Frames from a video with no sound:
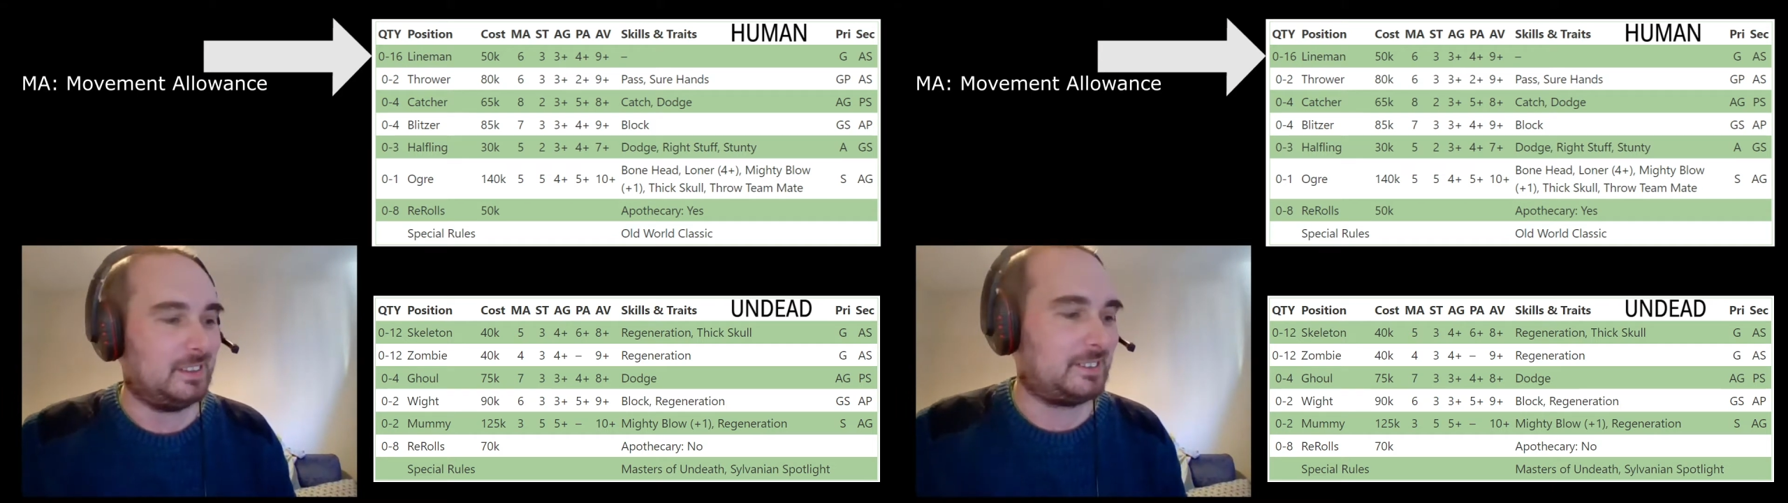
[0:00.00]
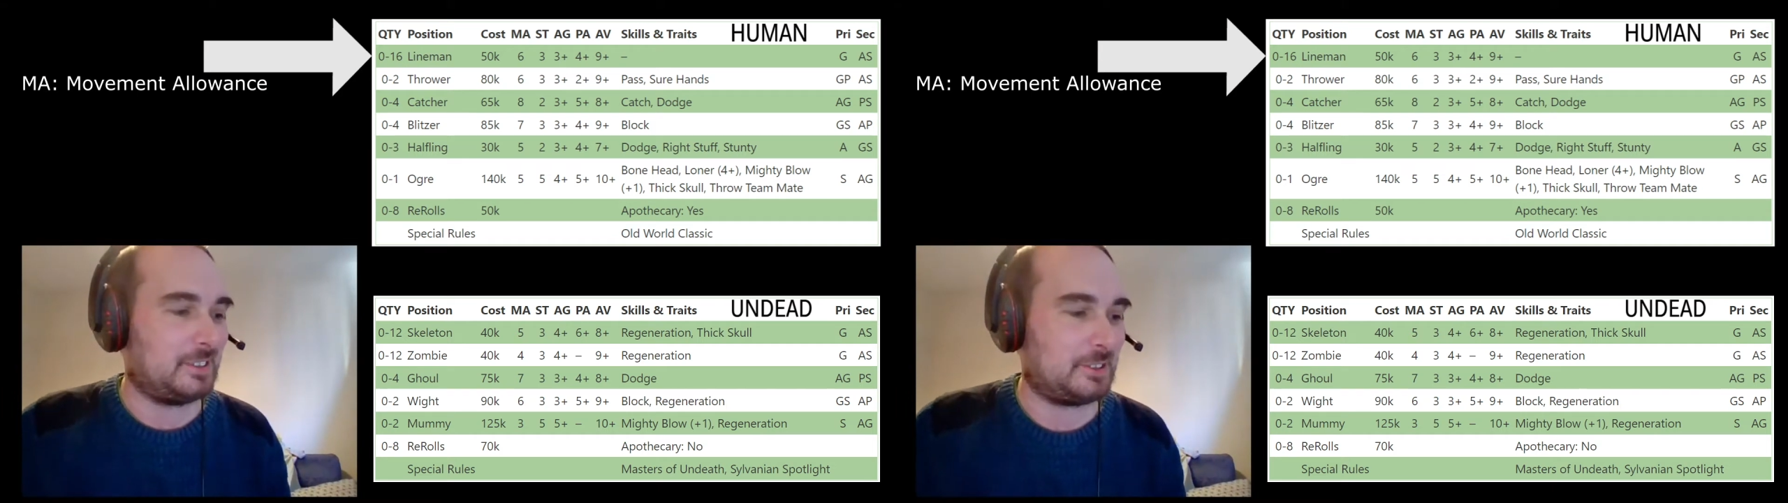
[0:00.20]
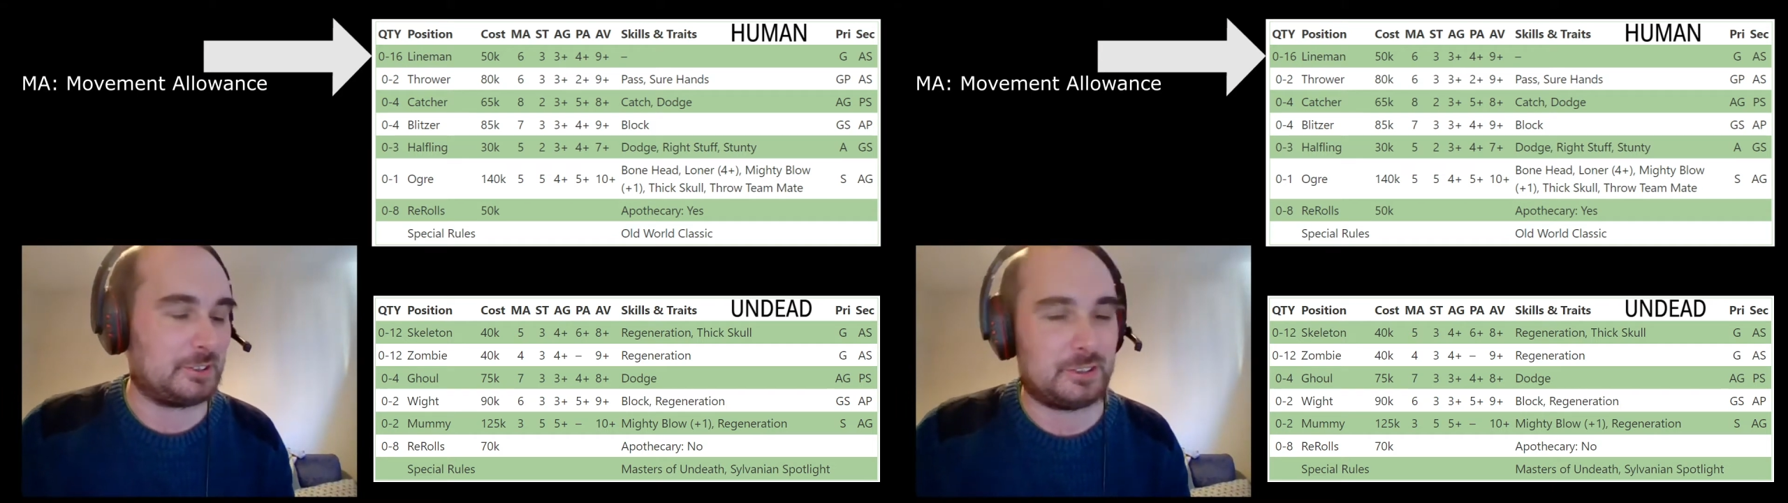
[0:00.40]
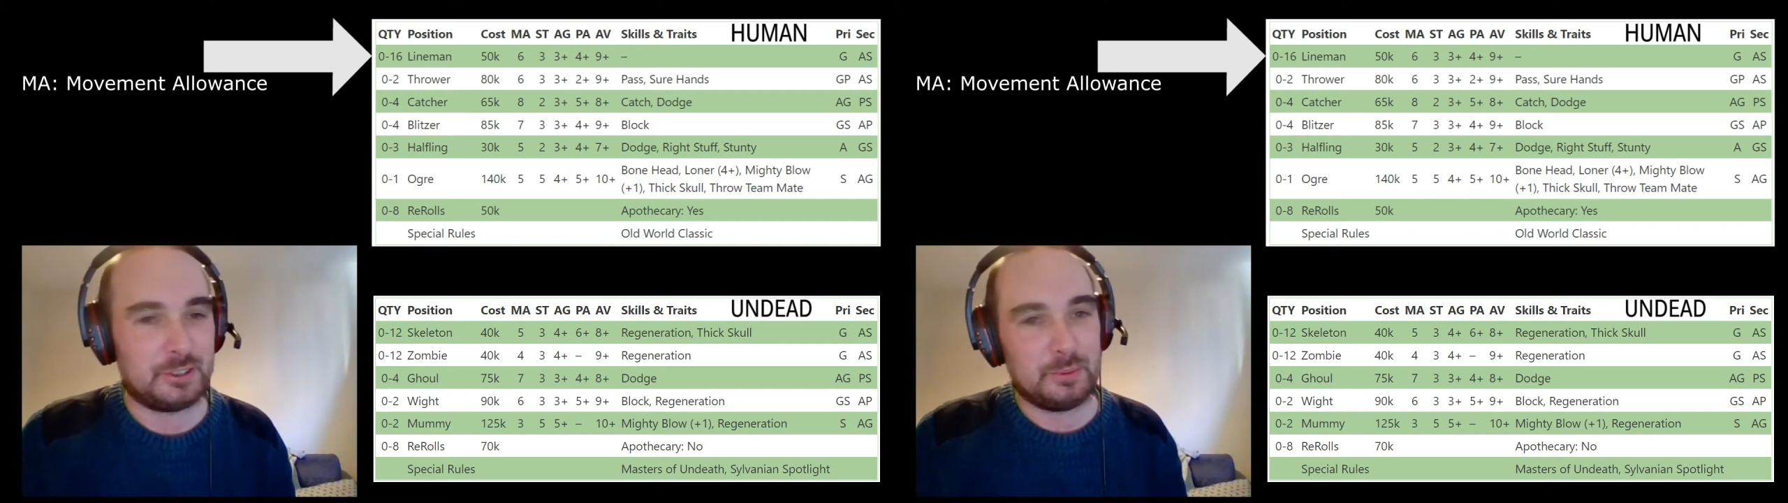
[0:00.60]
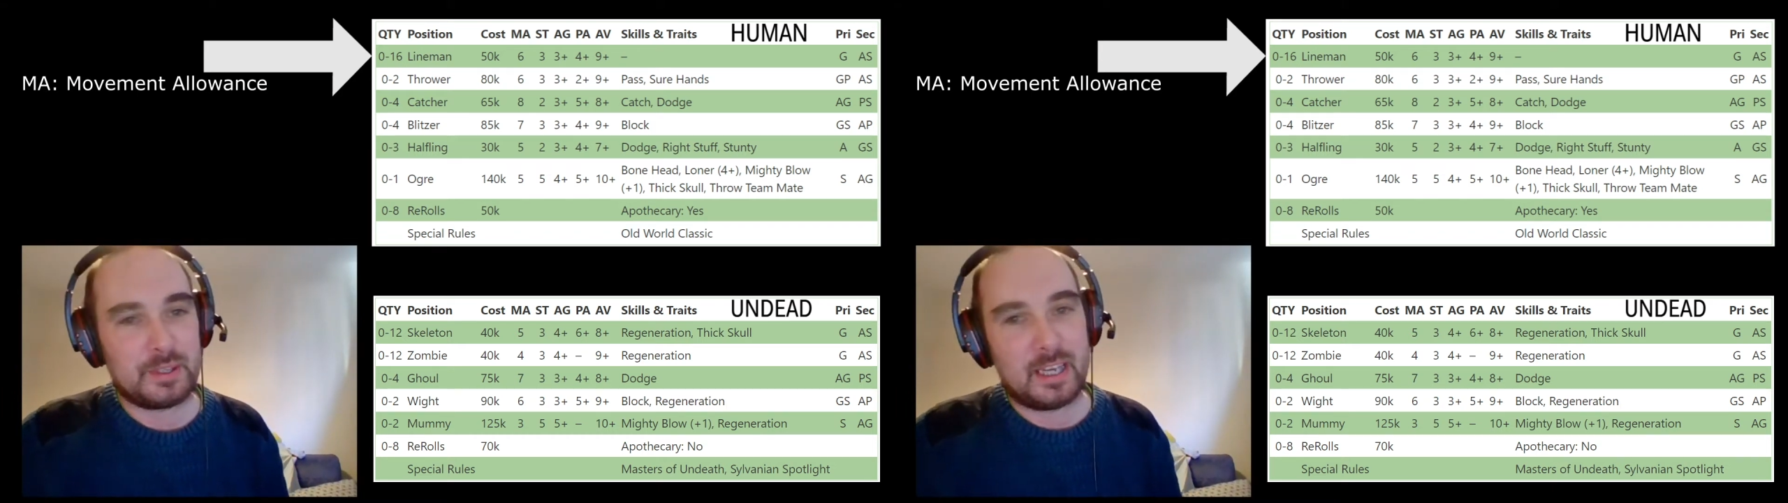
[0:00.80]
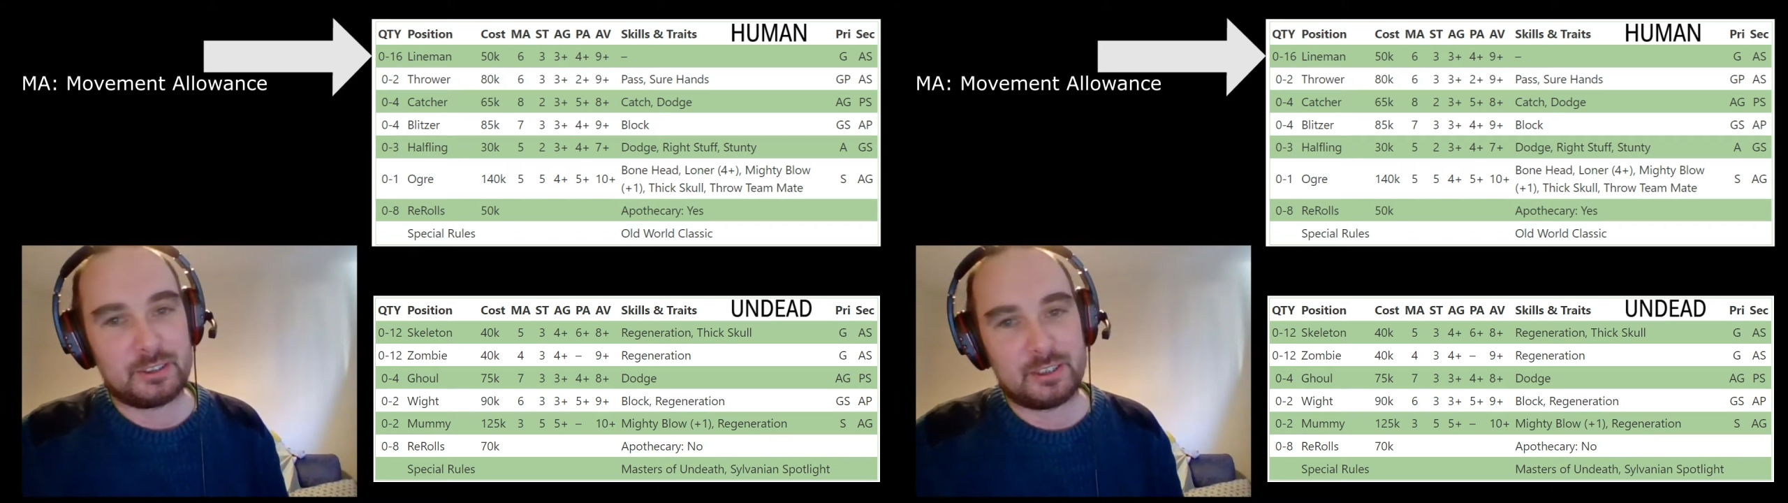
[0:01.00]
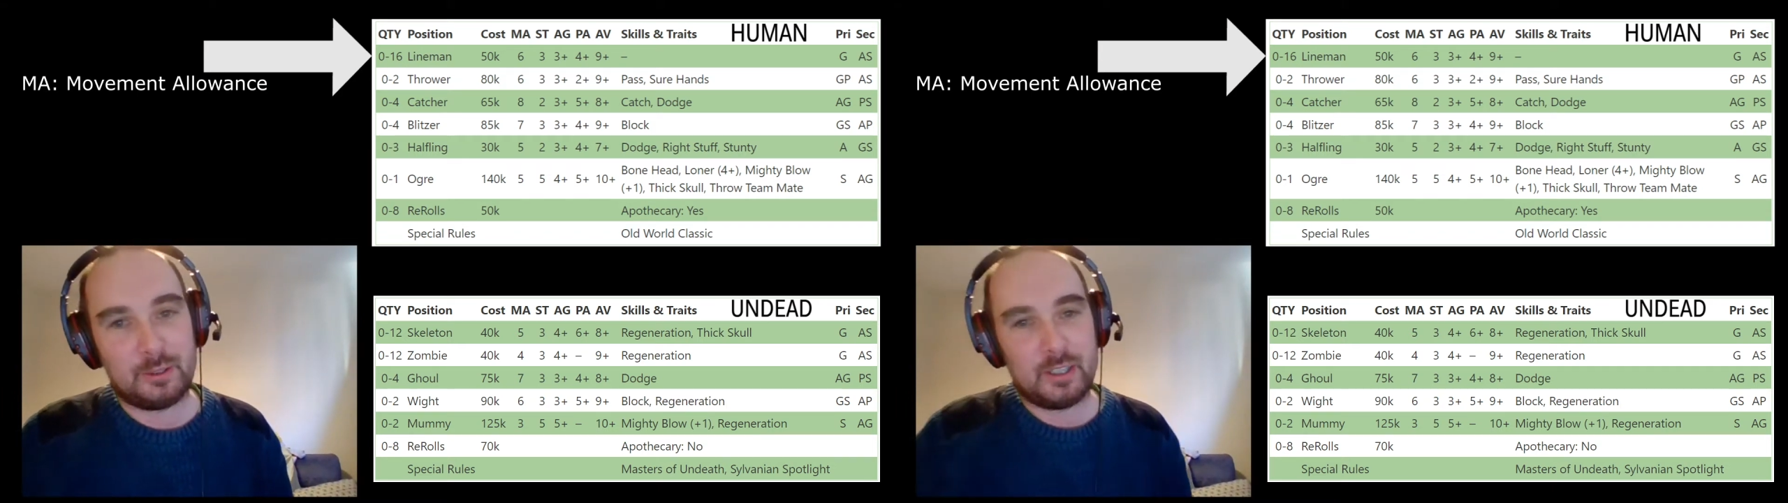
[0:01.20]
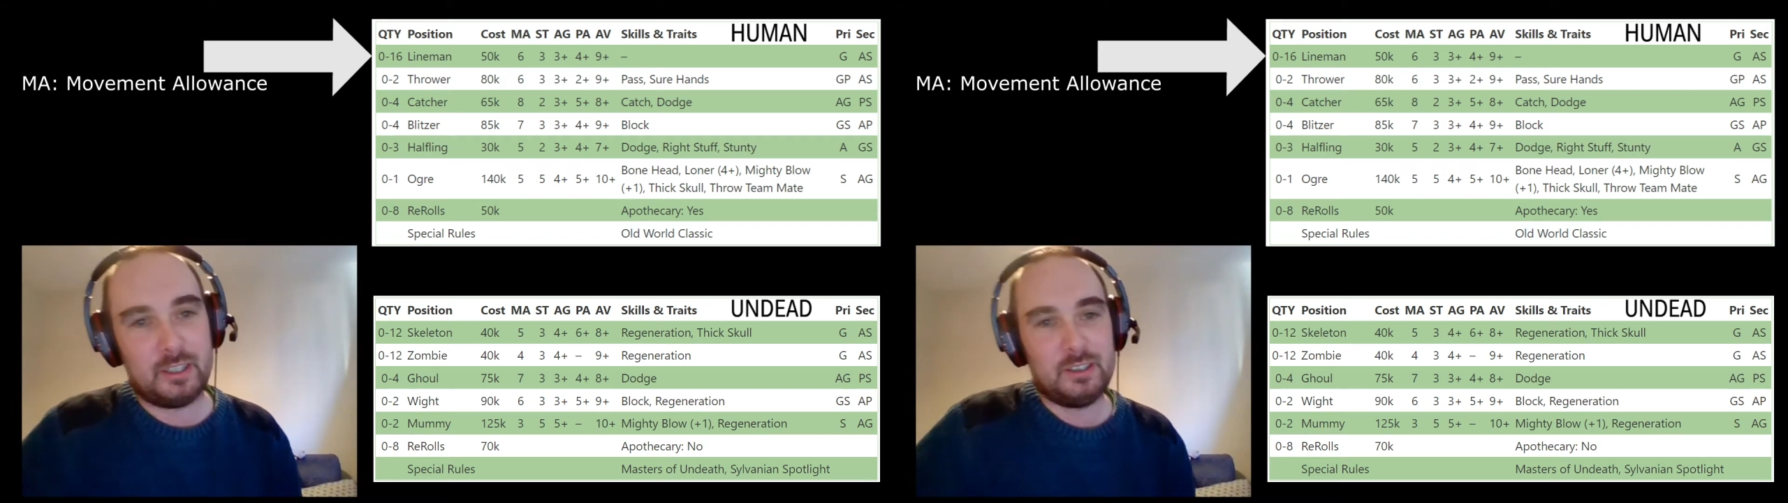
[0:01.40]
to do with how
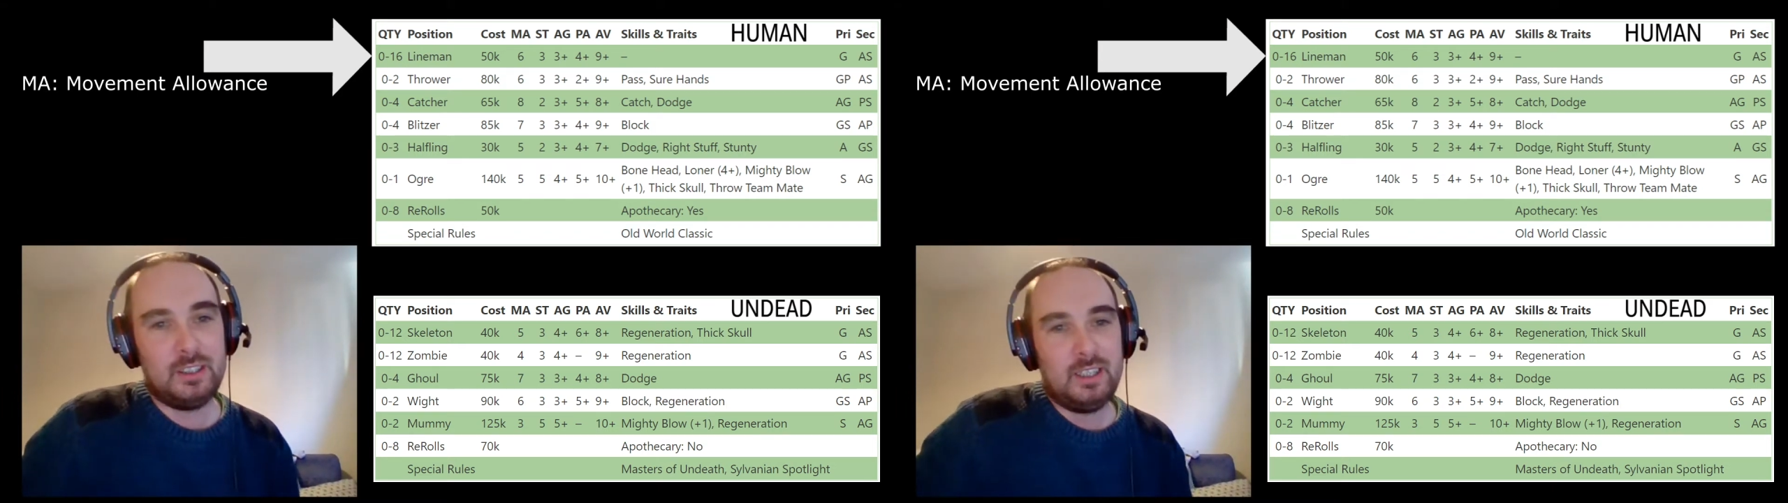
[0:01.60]
slow they are.